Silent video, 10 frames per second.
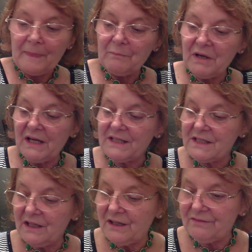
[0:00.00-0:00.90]
But
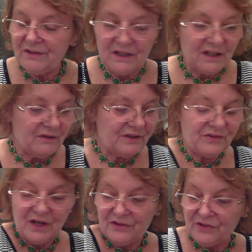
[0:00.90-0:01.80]
if, you know, it's
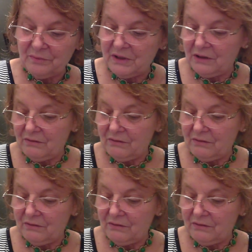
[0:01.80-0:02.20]
not something you